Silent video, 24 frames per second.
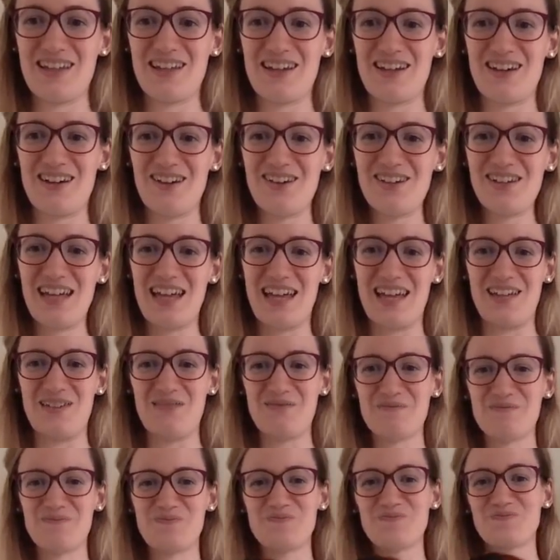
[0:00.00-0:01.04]
Okay,
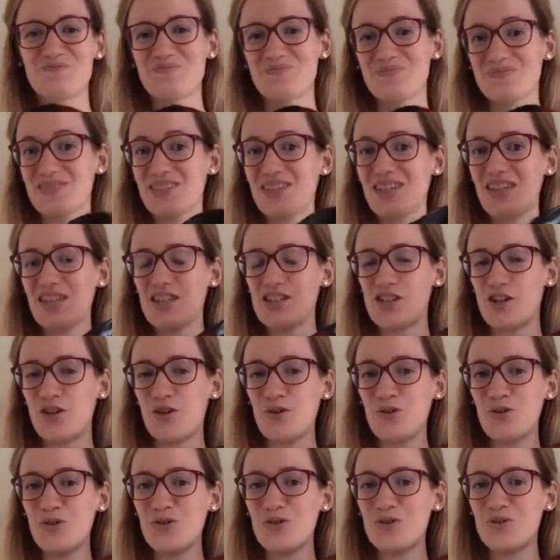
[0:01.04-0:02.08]
so
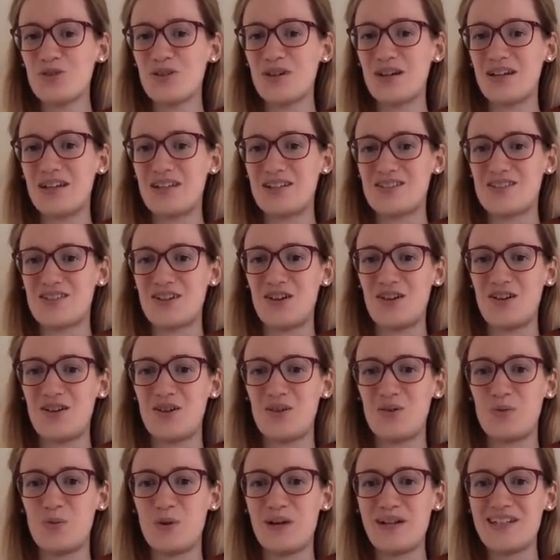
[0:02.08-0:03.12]
who? So
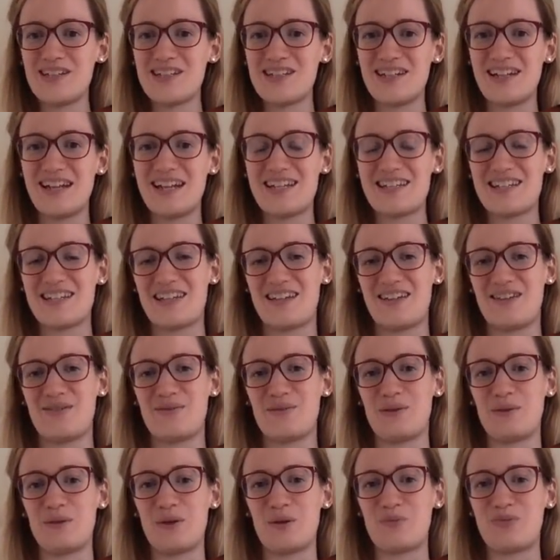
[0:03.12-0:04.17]
what is the next skill we
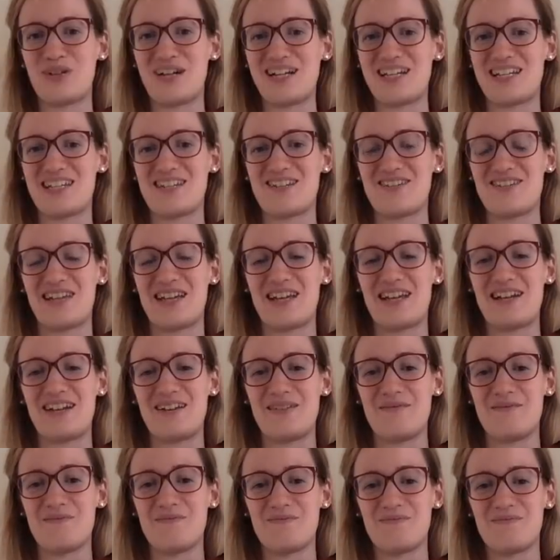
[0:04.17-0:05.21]
will practice
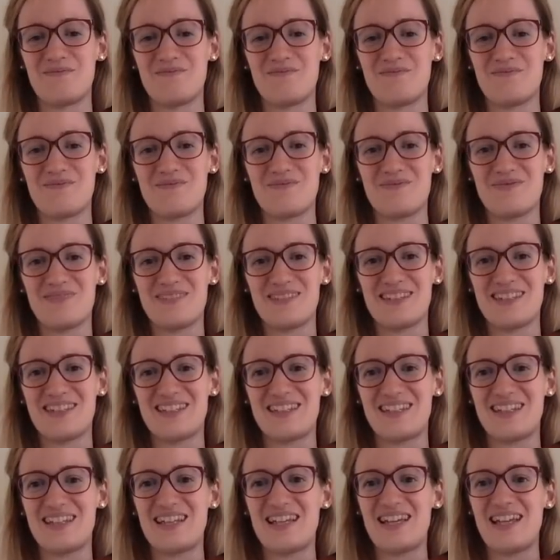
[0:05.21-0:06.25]
together?
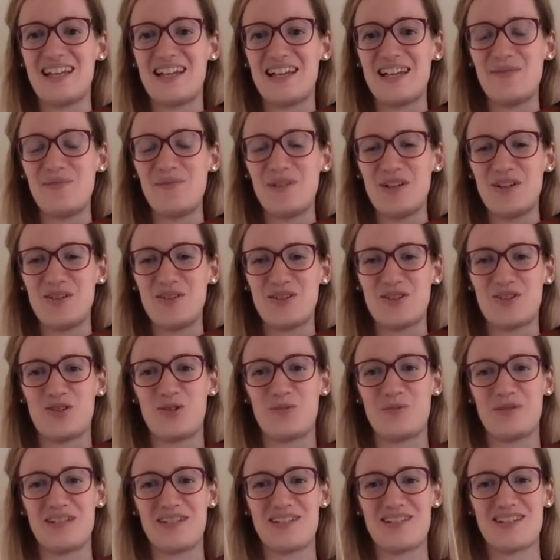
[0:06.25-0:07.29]
Let me know in the
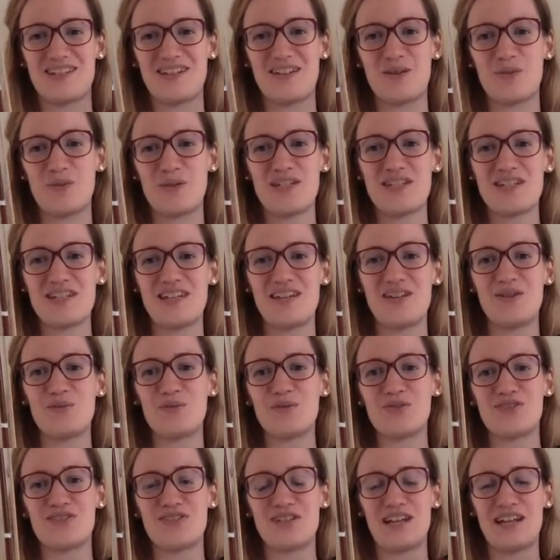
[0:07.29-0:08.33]
comments, which skill
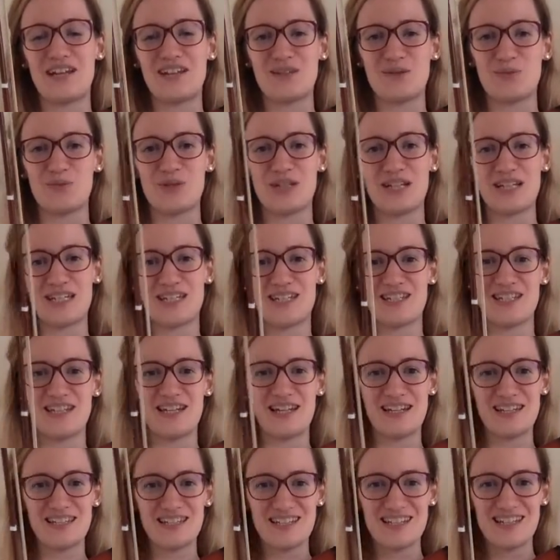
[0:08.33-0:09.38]
would you like to practice
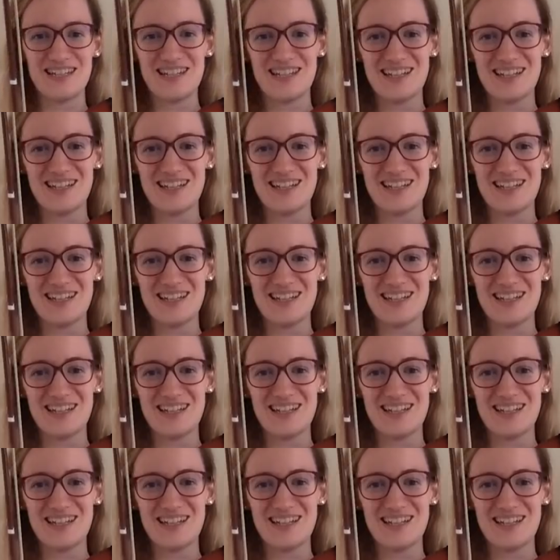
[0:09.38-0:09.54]
next?